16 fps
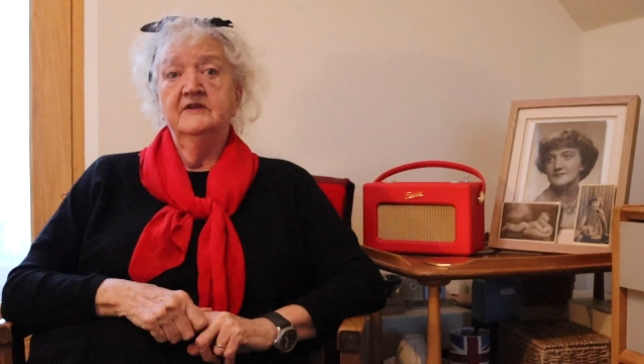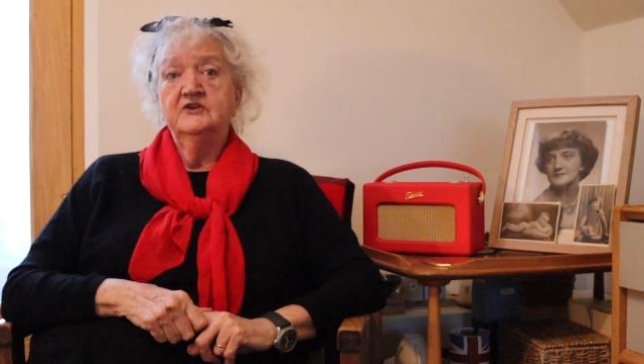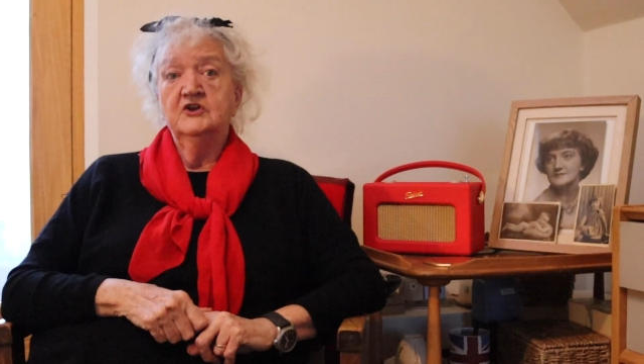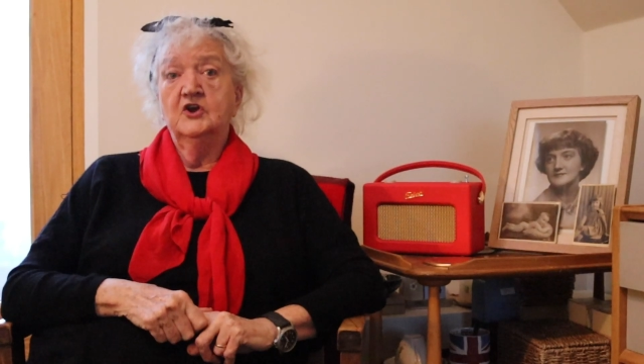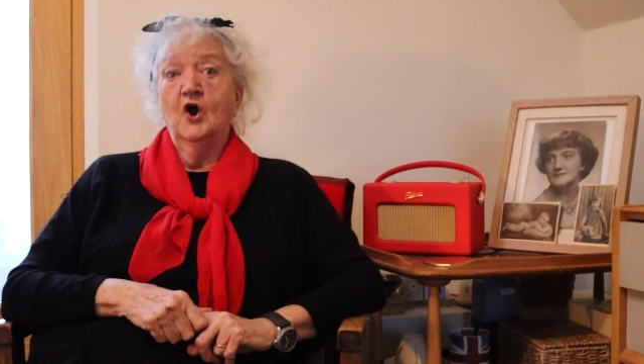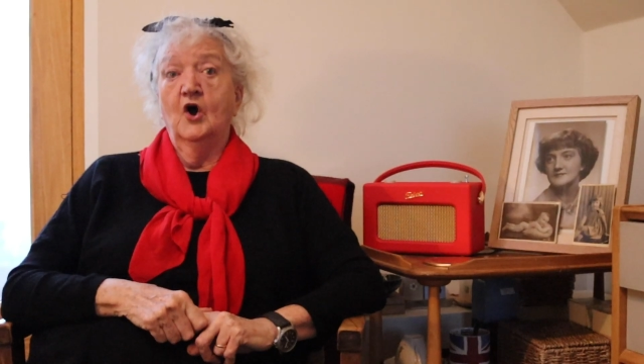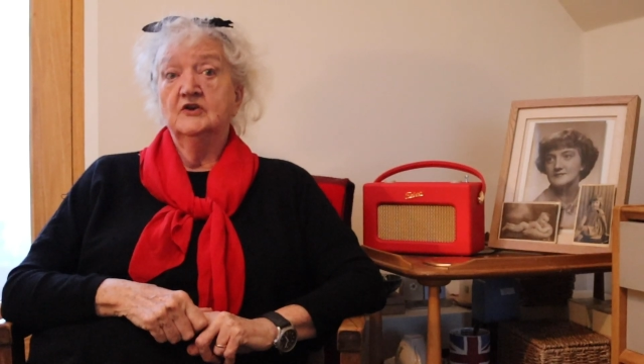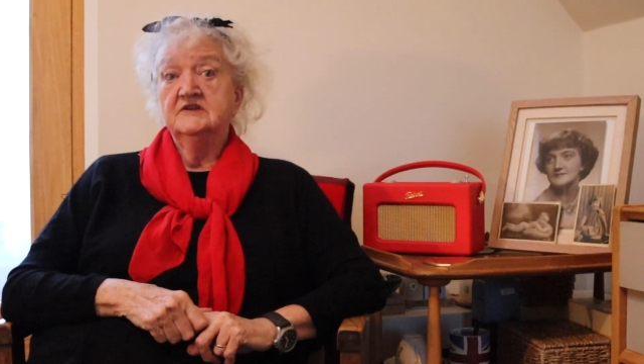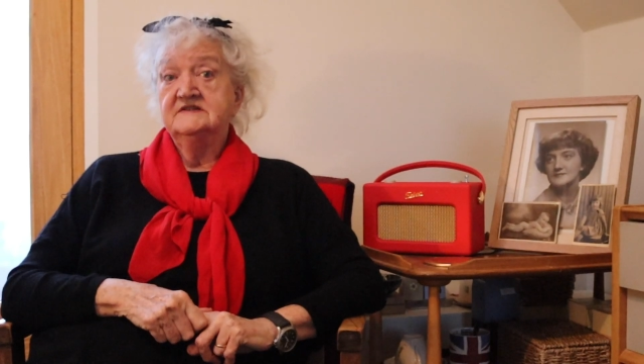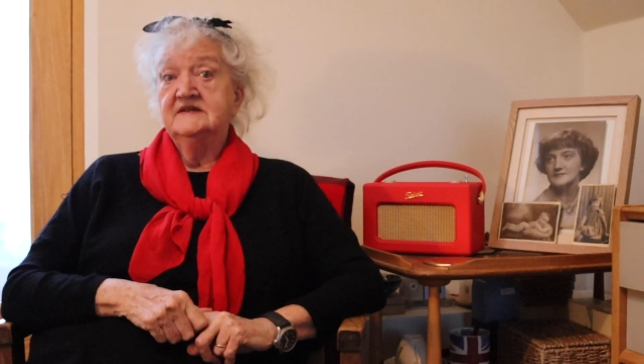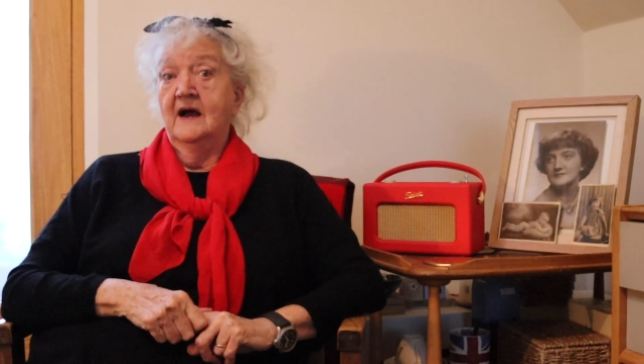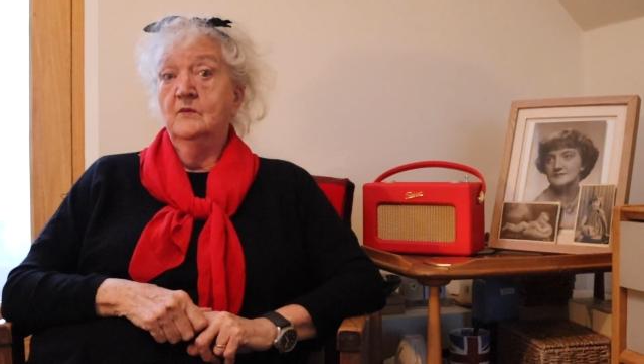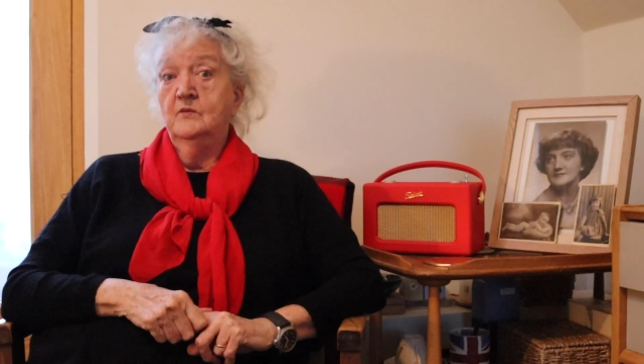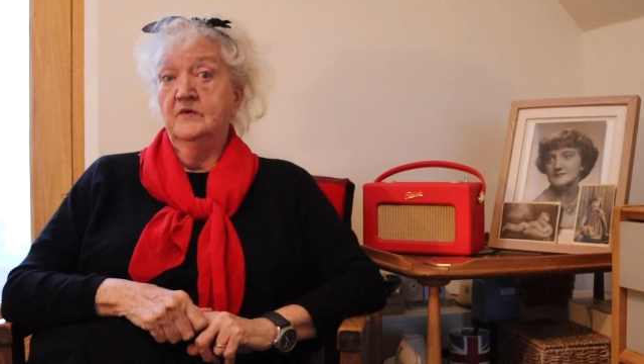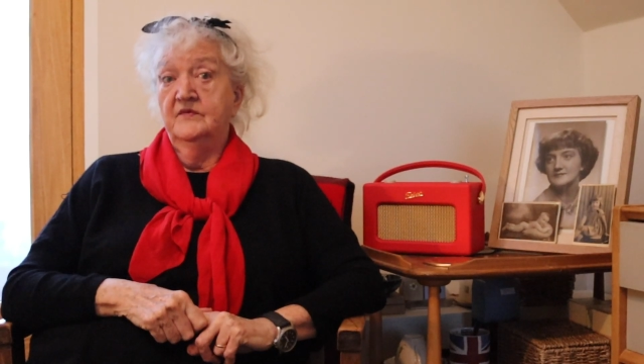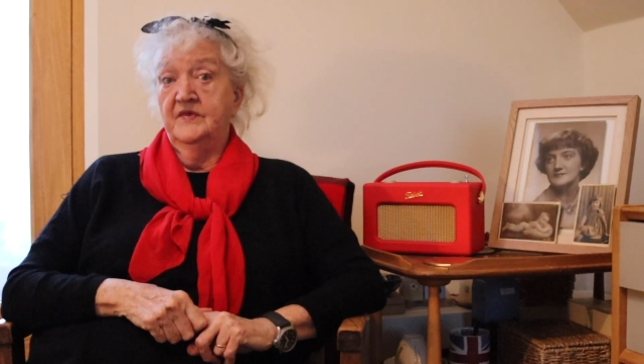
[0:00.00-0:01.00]
that had gone
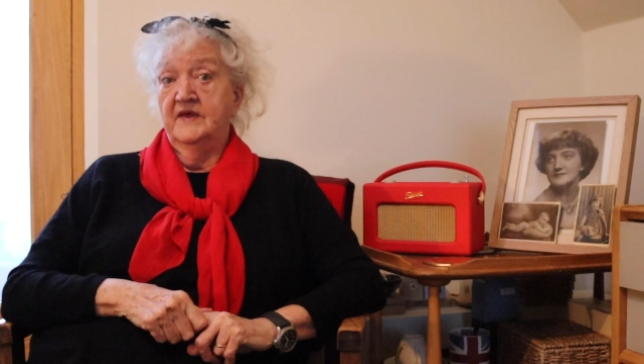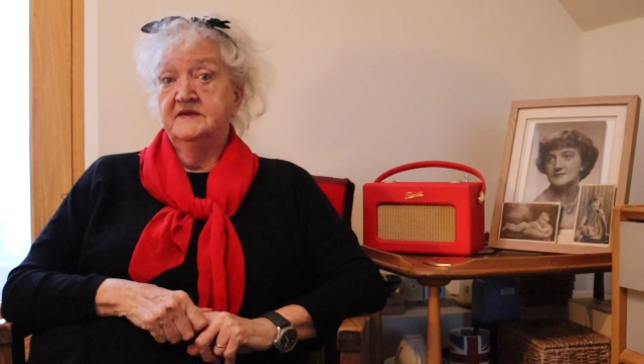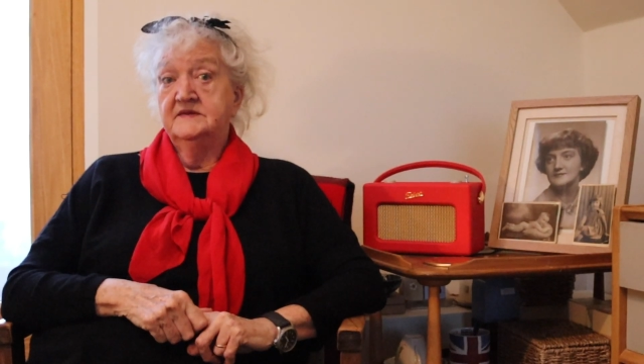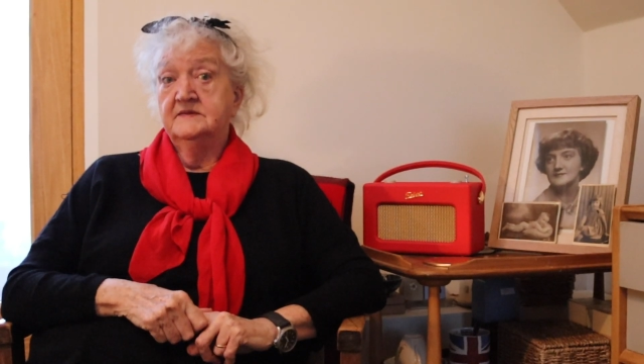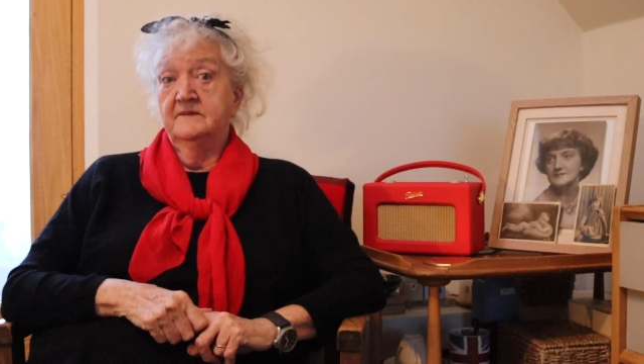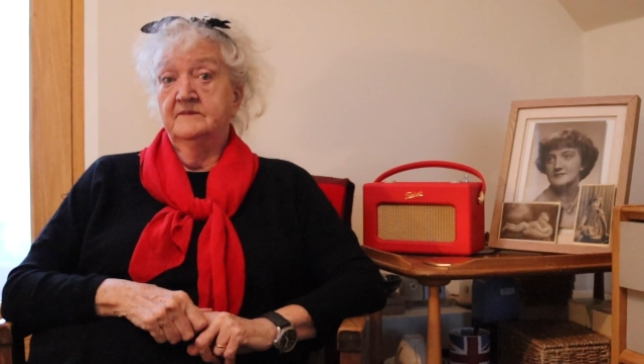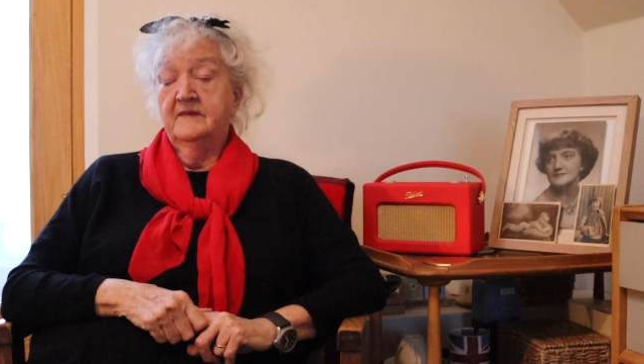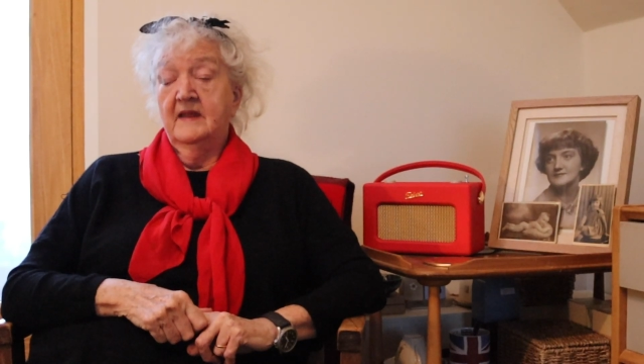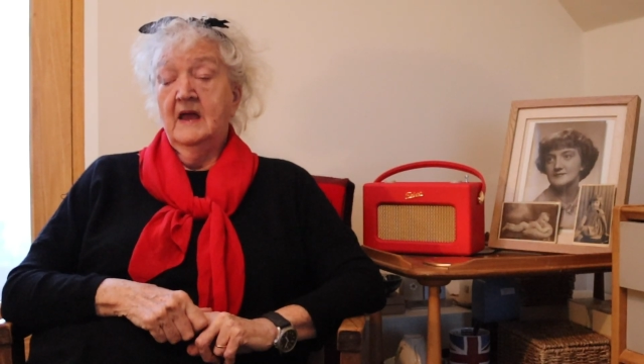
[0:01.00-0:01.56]
down with it.